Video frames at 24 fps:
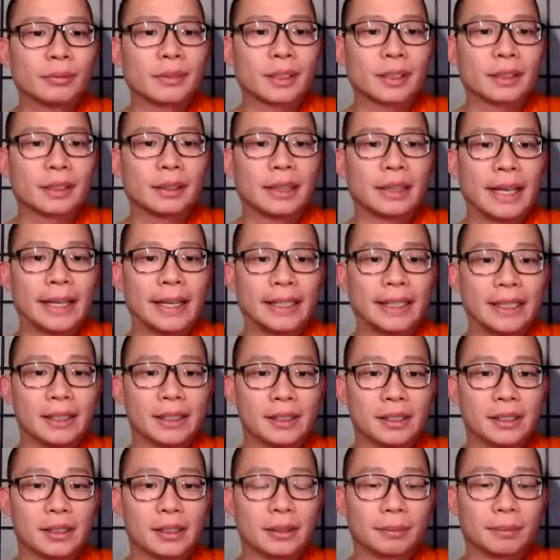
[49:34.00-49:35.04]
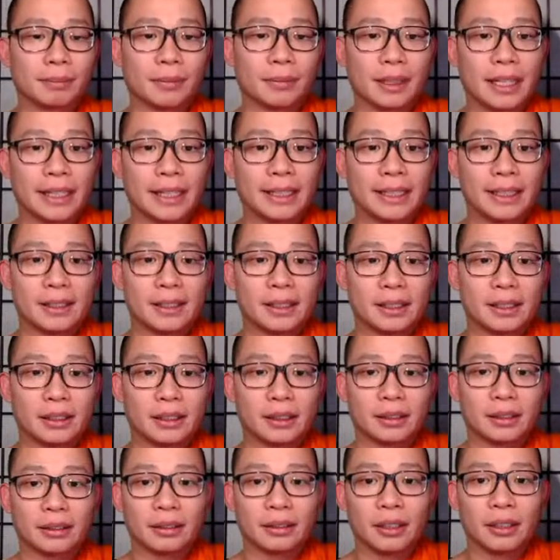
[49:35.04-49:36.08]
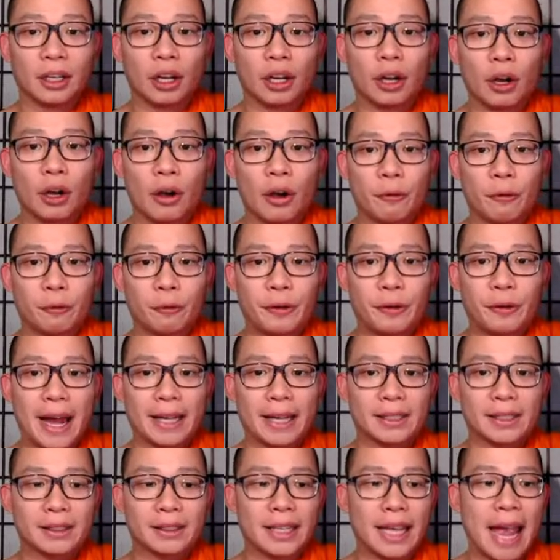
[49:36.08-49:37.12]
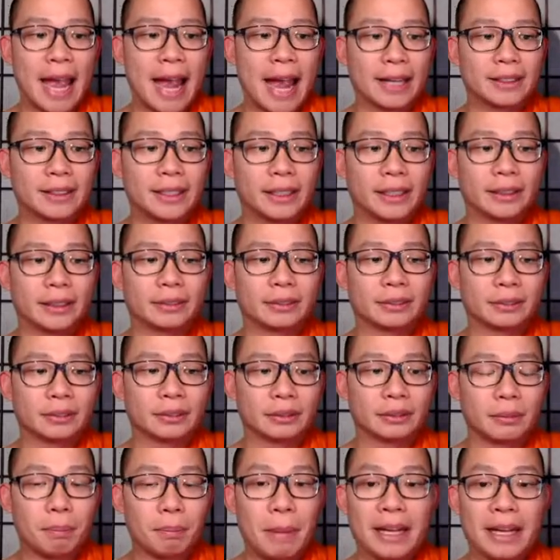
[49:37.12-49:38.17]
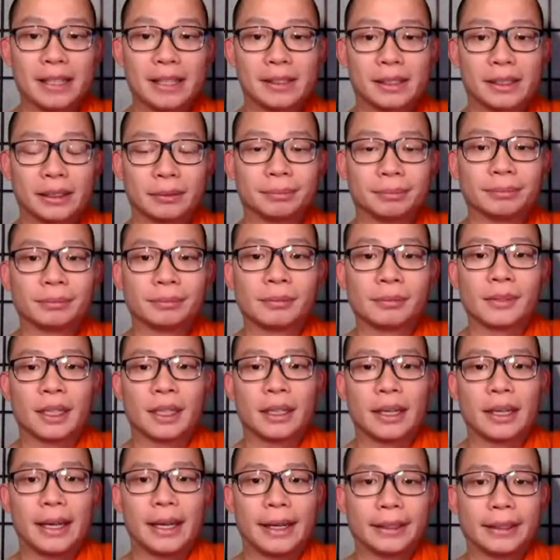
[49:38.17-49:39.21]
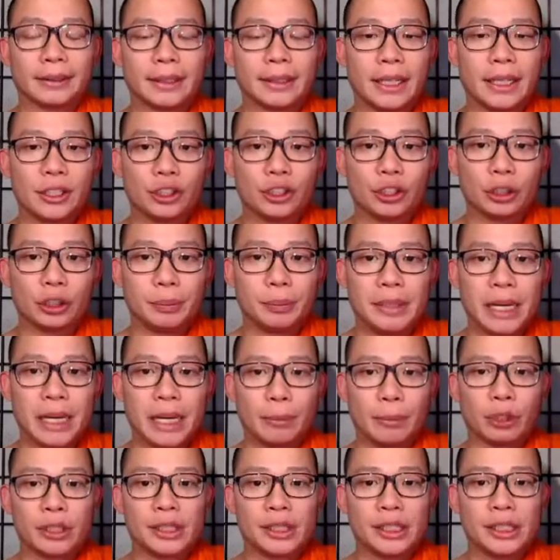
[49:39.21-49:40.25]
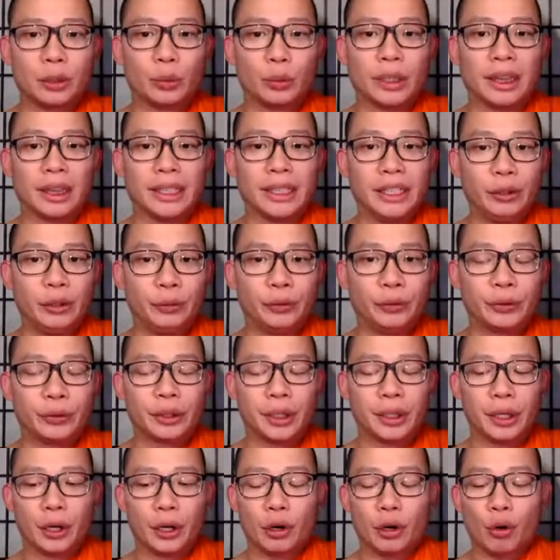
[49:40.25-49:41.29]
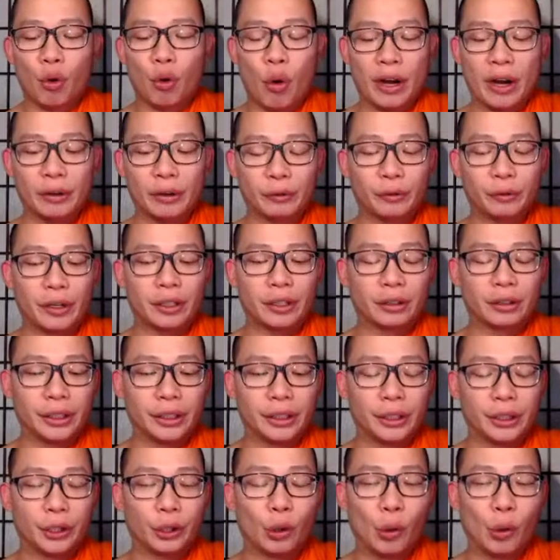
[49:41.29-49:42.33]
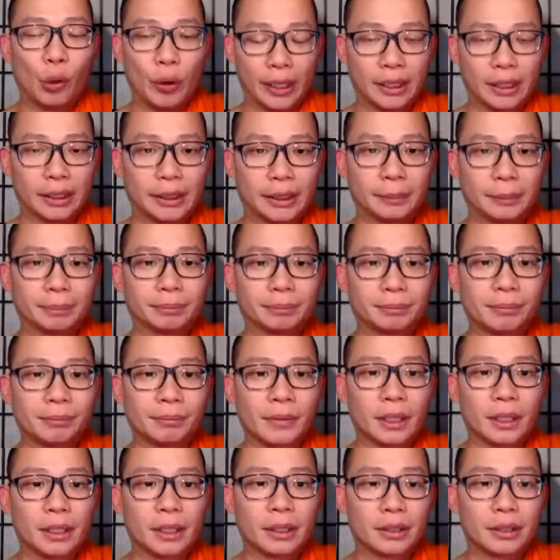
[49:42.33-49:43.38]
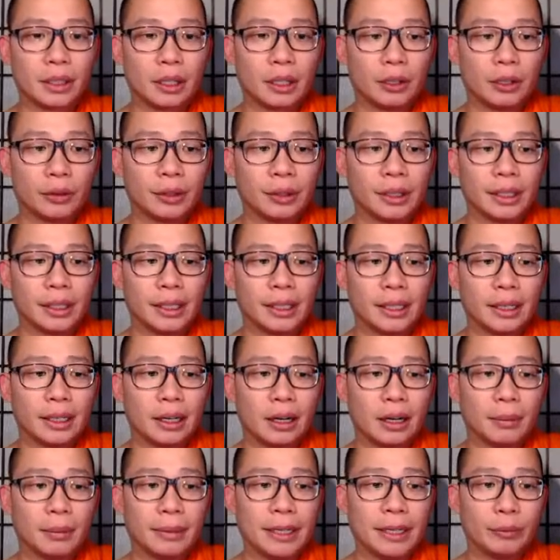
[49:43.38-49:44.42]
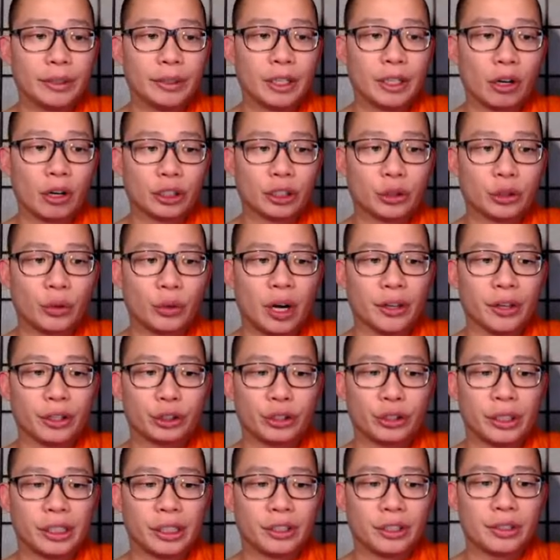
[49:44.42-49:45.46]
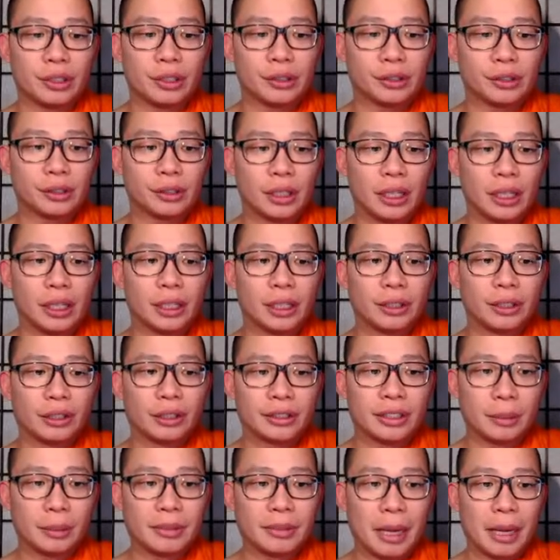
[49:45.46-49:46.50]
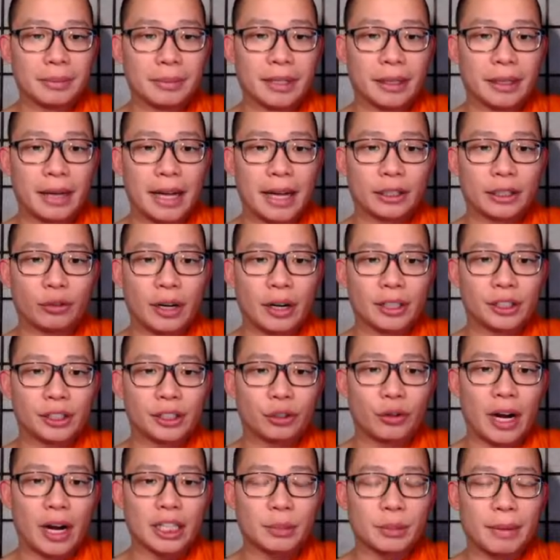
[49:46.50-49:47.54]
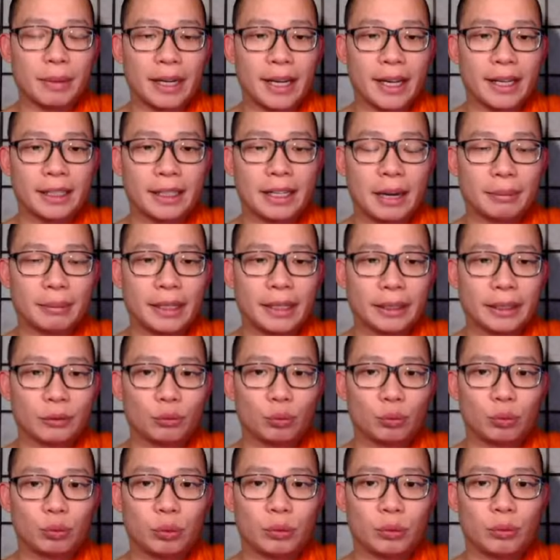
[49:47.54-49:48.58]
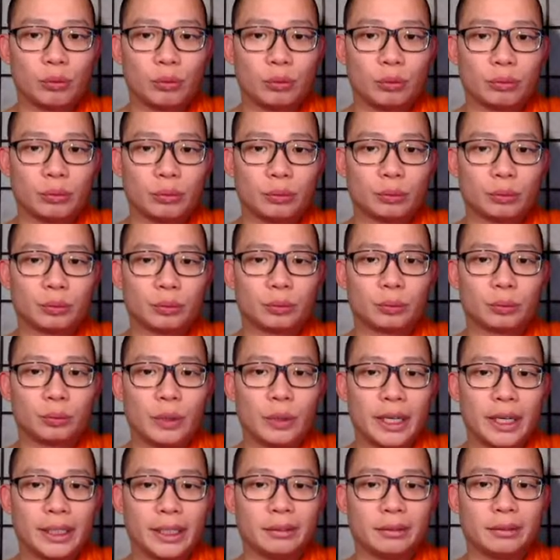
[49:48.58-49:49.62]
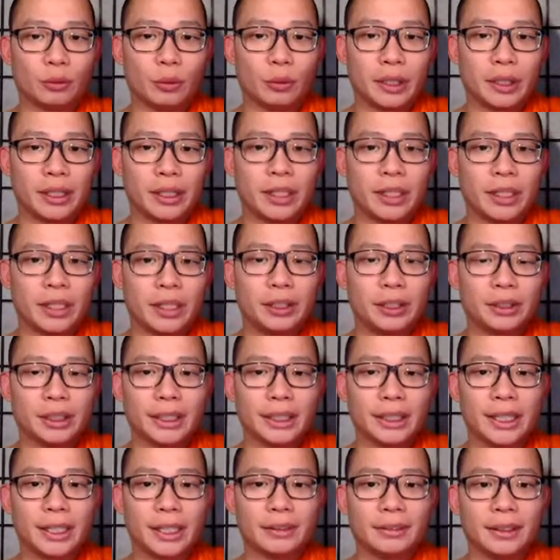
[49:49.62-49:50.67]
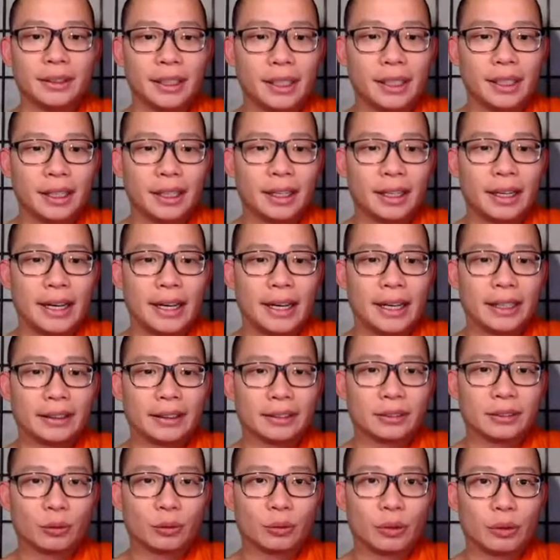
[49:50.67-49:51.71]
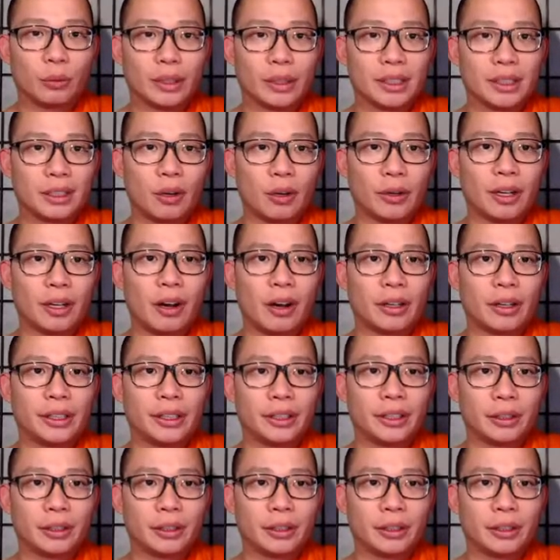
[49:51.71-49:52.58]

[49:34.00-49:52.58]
Like it's a fast acting medicine. and they should be able to see relief quite fairly quickly. So, in regards to other traditions, sometimes I scratch my head and I'm like, what are they doing again? And what's going on here?